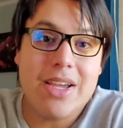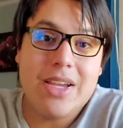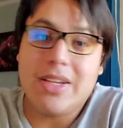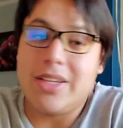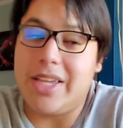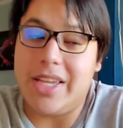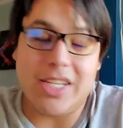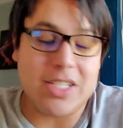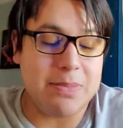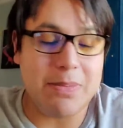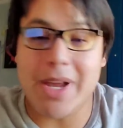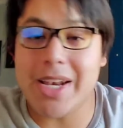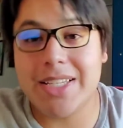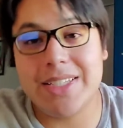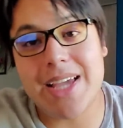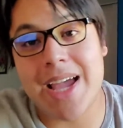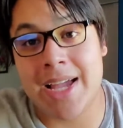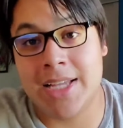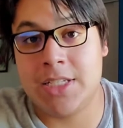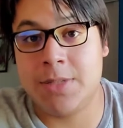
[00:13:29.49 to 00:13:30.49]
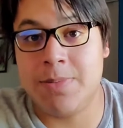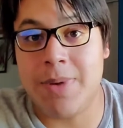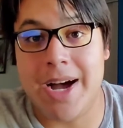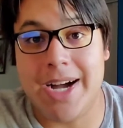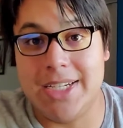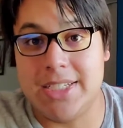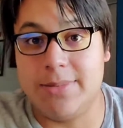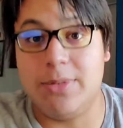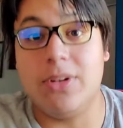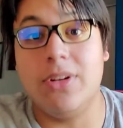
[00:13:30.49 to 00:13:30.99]
Get as many tags as
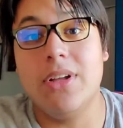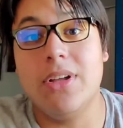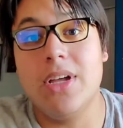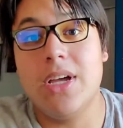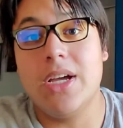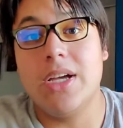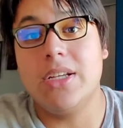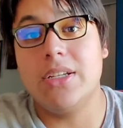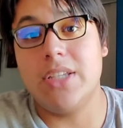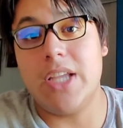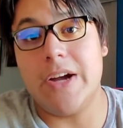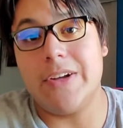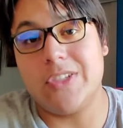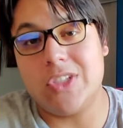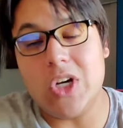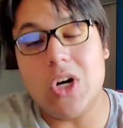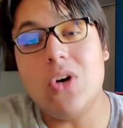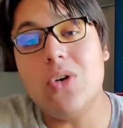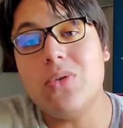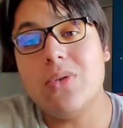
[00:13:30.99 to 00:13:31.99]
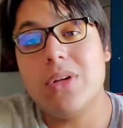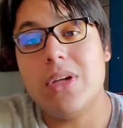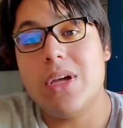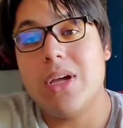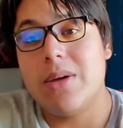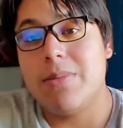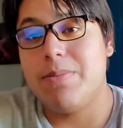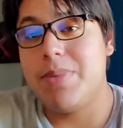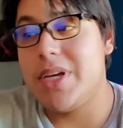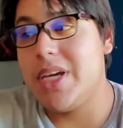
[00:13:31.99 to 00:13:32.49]
possible. Now, don't
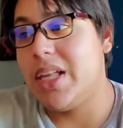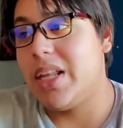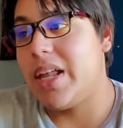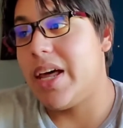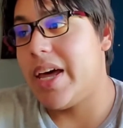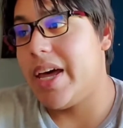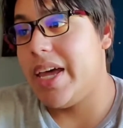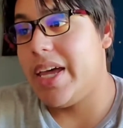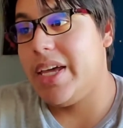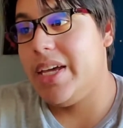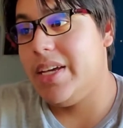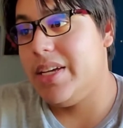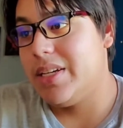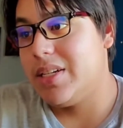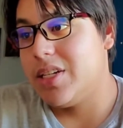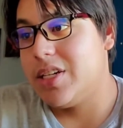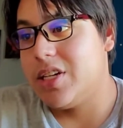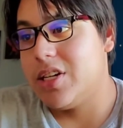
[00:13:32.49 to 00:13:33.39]
be like,